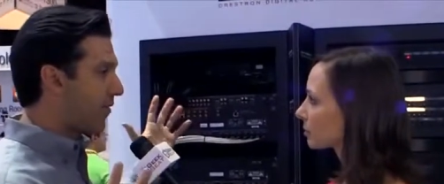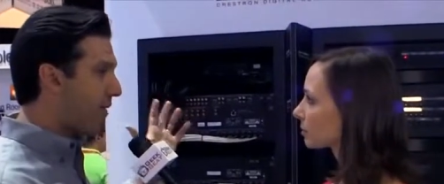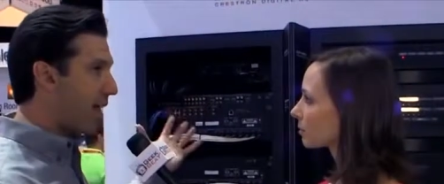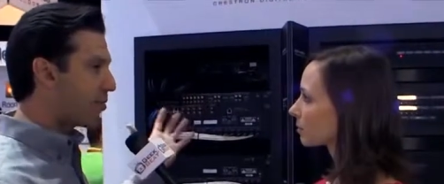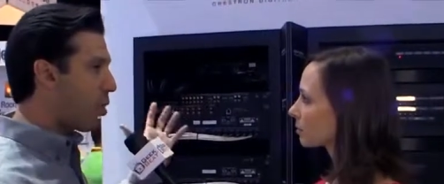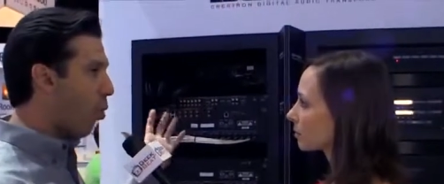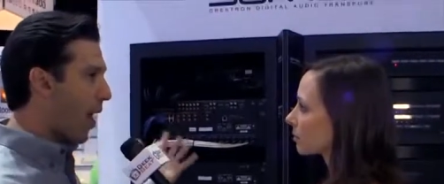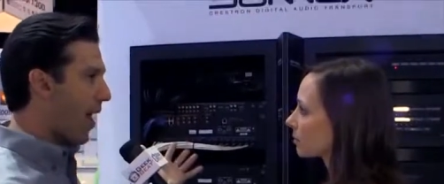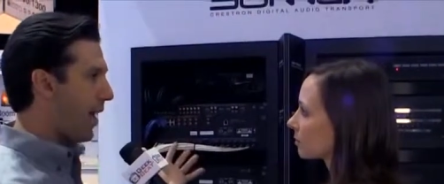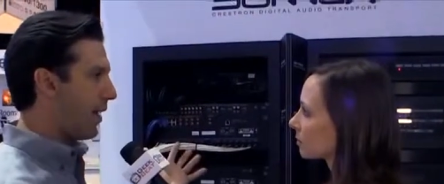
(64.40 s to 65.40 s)
Speaker 1: developed a
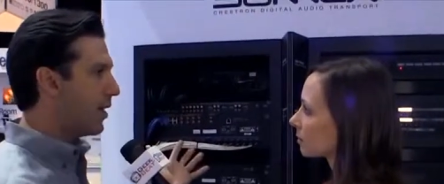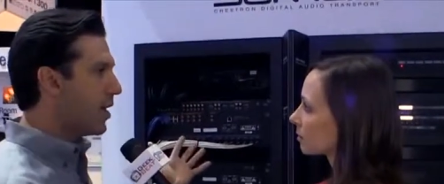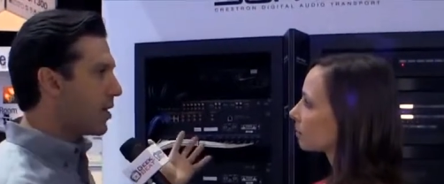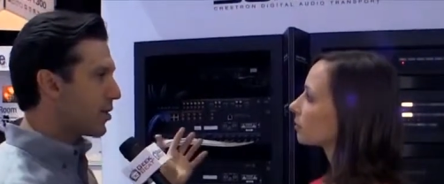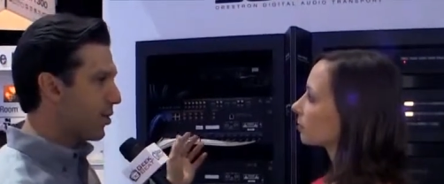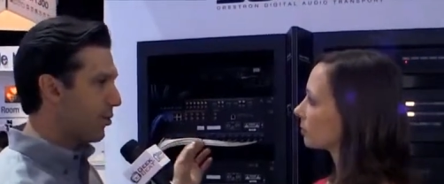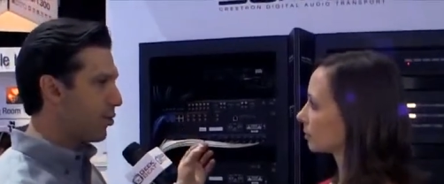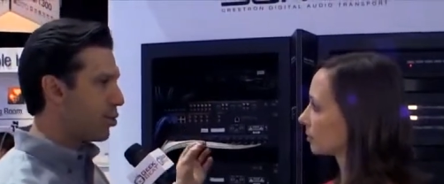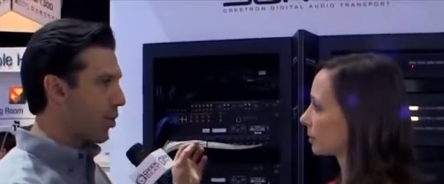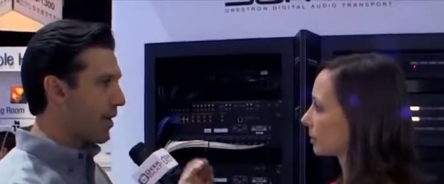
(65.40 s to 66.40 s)
way to
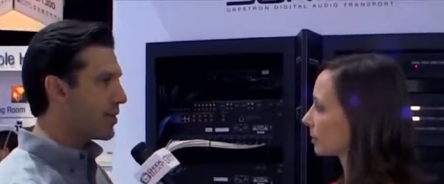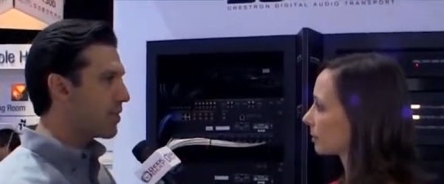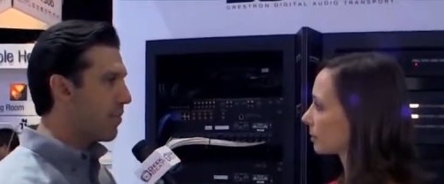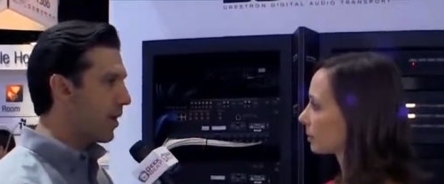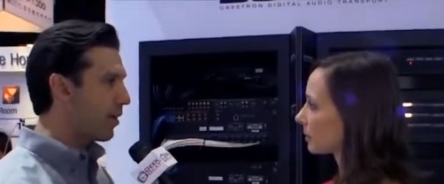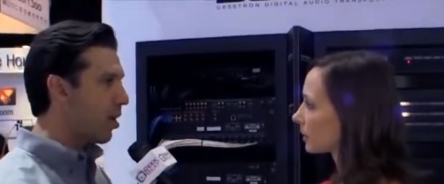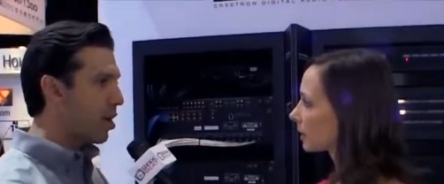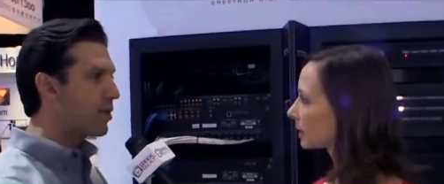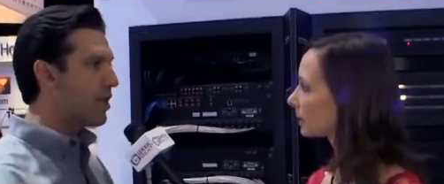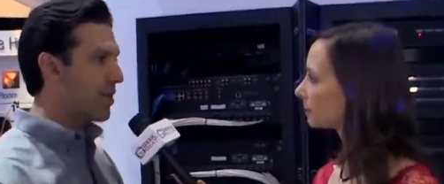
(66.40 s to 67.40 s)
transmit
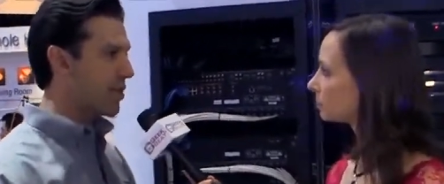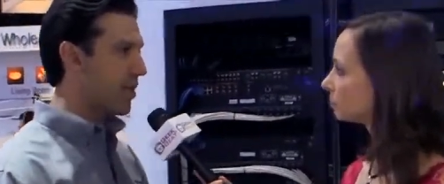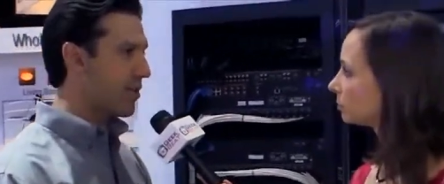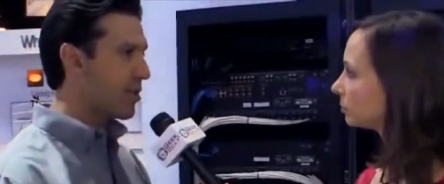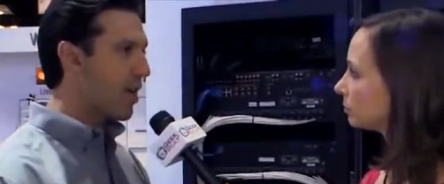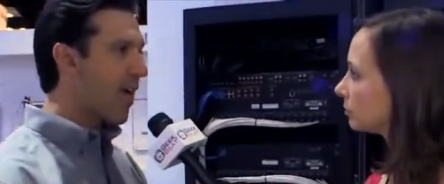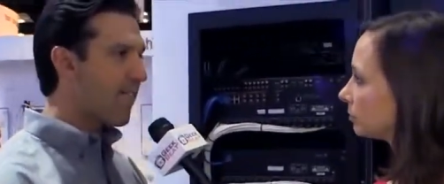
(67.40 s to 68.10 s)
long distance